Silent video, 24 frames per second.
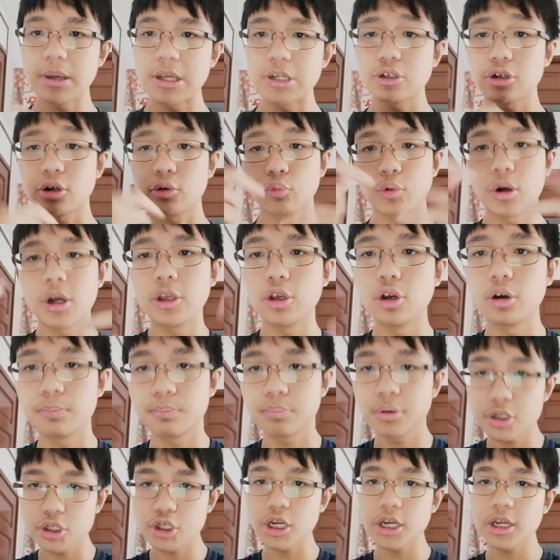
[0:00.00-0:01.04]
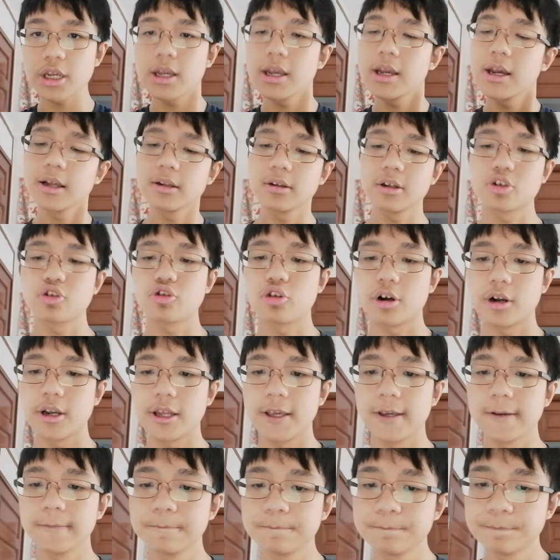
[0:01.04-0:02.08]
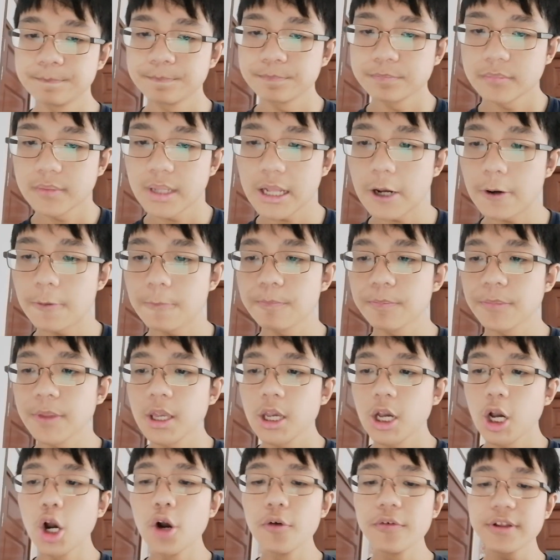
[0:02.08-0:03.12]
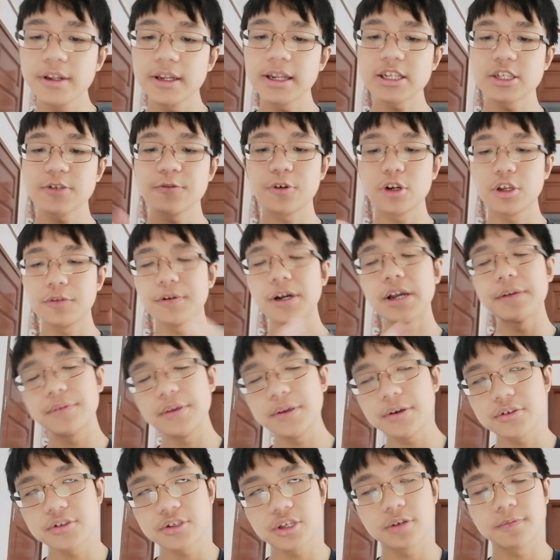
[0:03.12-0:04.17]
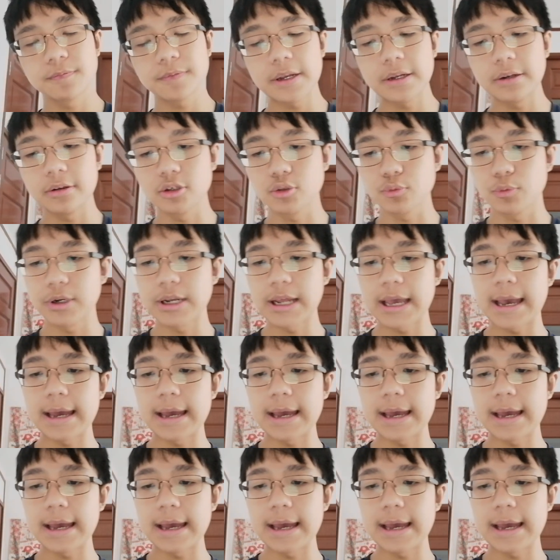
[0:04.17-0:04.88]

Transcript: based on where you're pushing the trolley. Now, over the next 45 years, inventors would